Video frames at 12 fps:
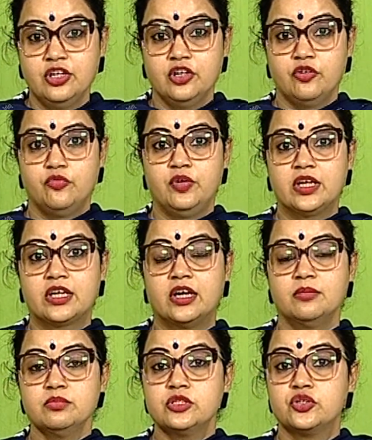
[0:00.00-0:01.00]
we
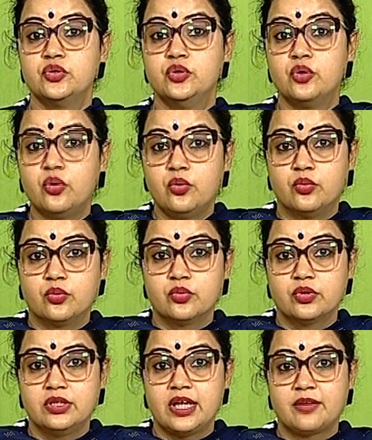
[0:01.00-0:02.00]
come to know
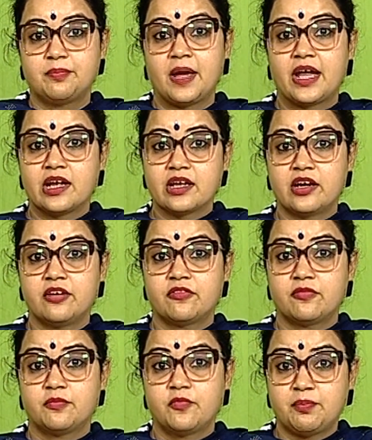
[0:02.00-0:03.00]
that
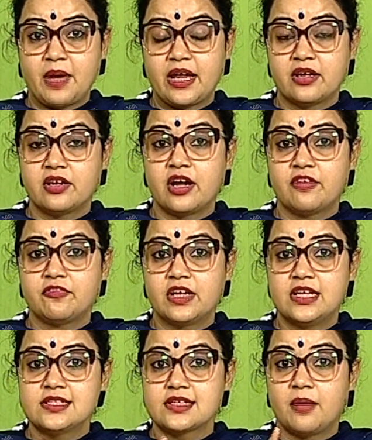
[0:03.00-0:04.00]
paragraph
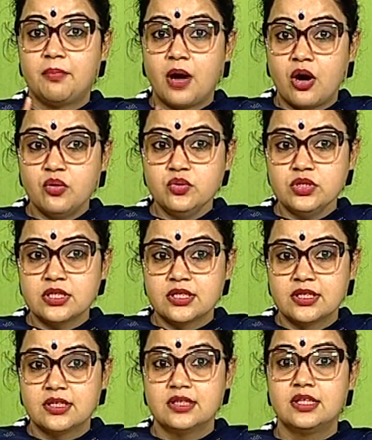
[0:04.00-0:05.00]
is about
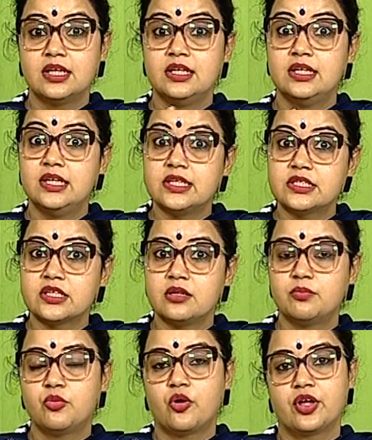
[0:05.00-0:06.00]
the little
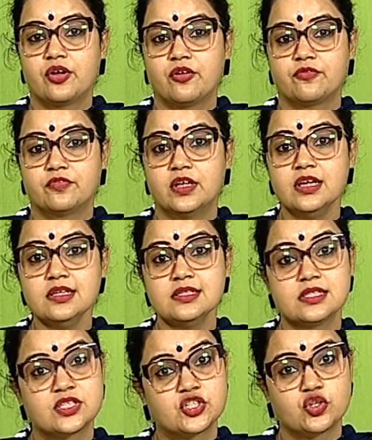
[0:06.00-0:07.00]
boy of the
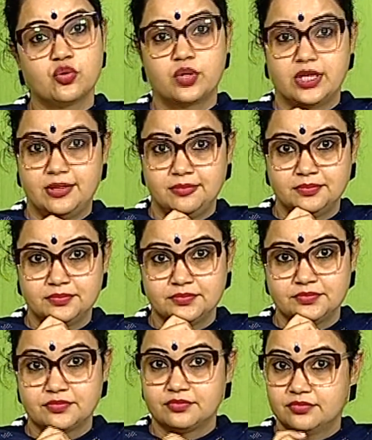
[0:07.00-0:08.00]
story,
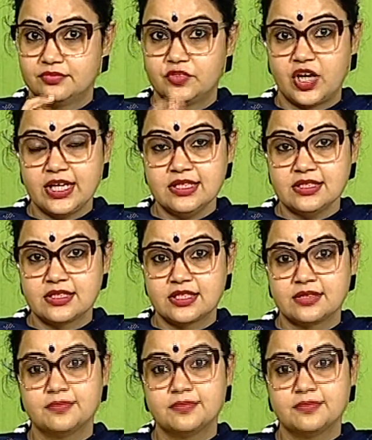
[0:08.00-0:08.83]
right?